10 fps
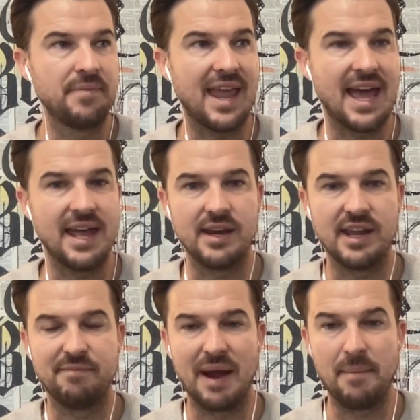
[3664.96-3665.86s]
And
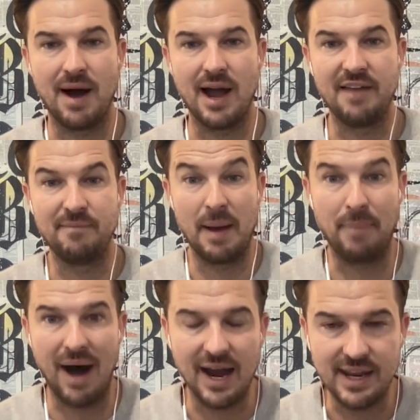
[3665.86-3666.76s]
if my, if my
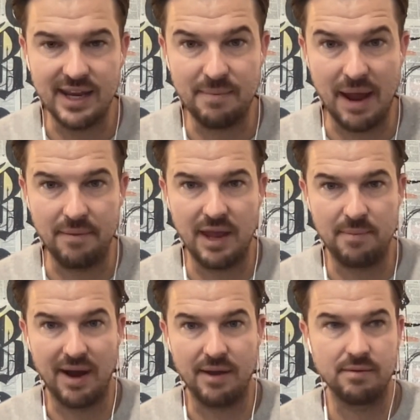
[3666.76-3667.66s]
body and my, and
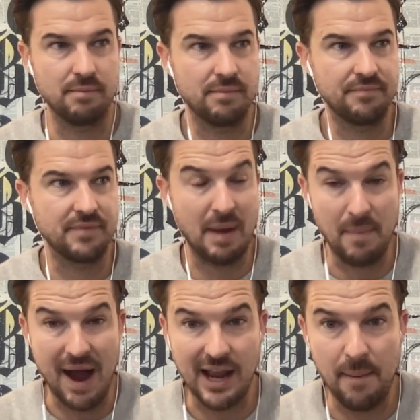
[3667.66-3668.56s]
my, my
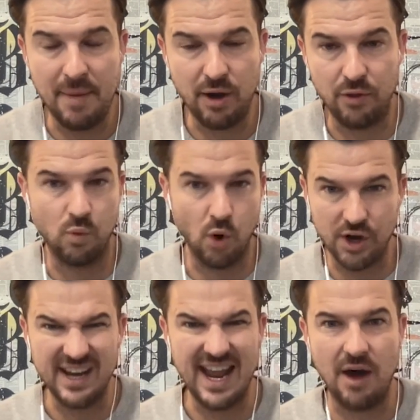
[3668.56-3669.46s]
mind got better through
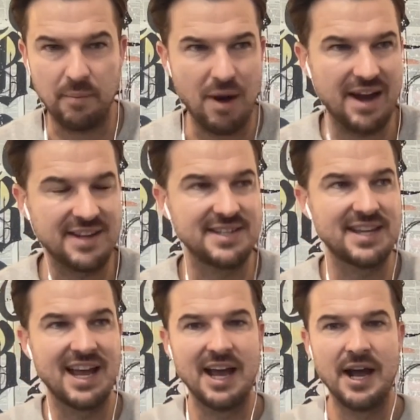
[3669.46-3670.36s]
working out and
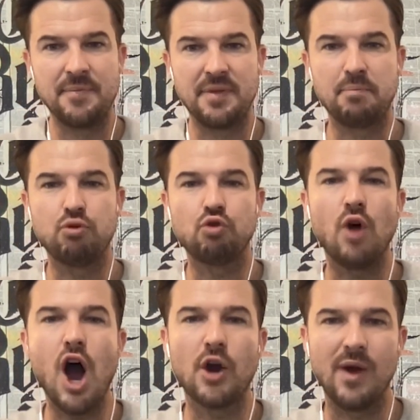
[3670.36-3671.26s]
practices,
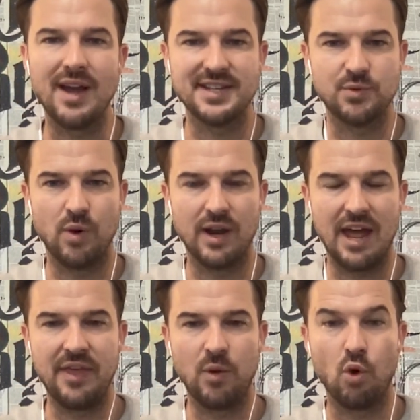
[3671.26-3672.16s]
progress is what I
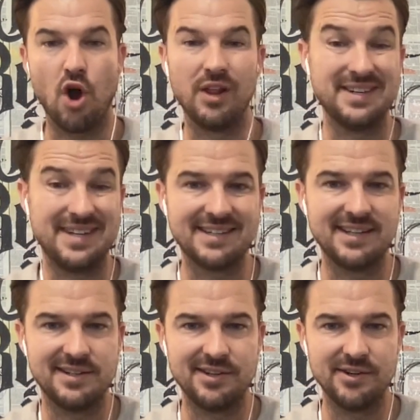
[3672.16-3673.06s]
think we're all
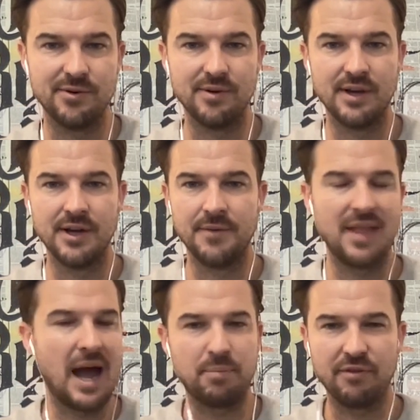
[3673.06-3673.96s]
addicted to
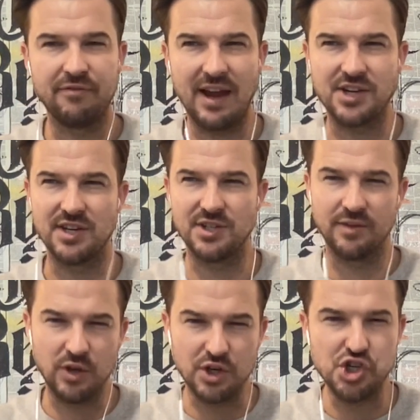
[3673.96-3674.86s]
not perfection. So
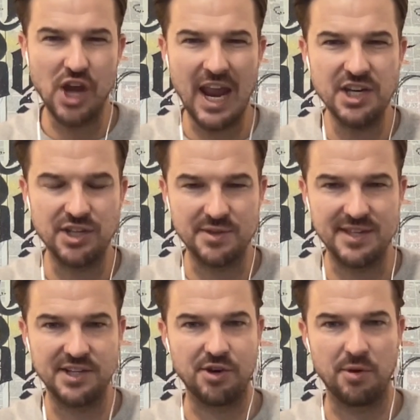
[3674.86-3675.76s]
if you can change those
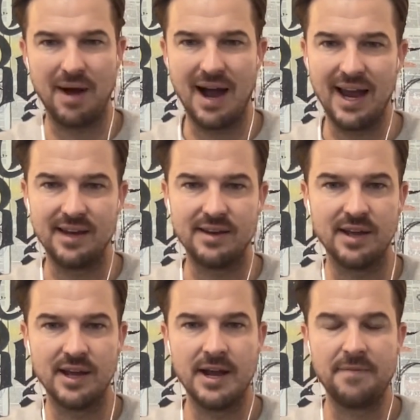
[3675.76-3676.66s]
things in your mind,
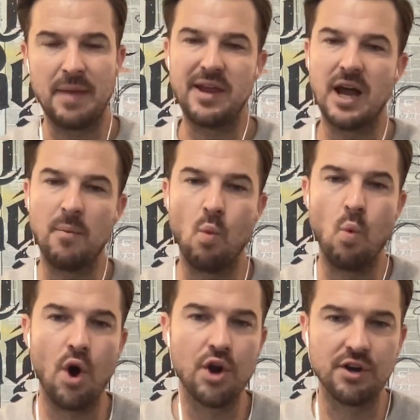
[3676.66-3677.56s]
they become
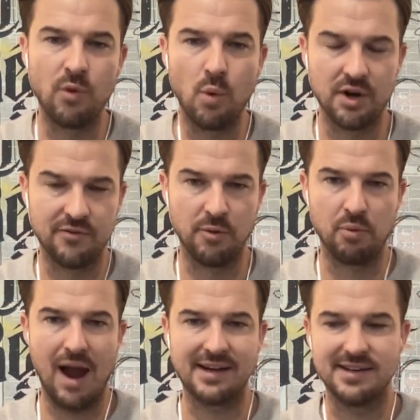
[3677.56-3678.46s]
wonderful, wonderful
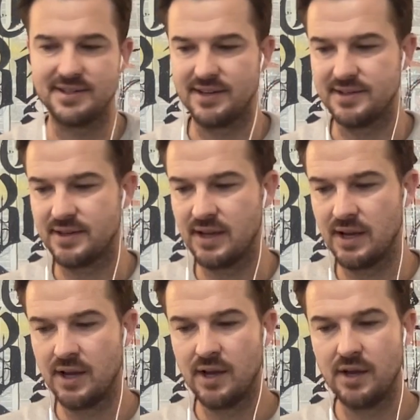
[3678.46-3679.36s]
practices.
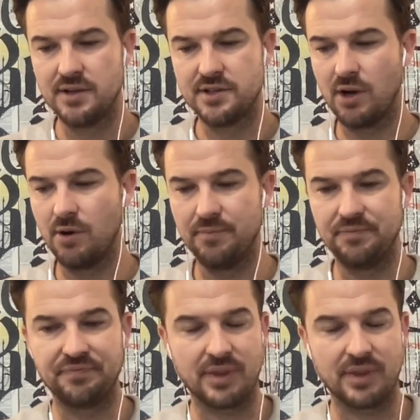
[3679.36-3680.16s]
So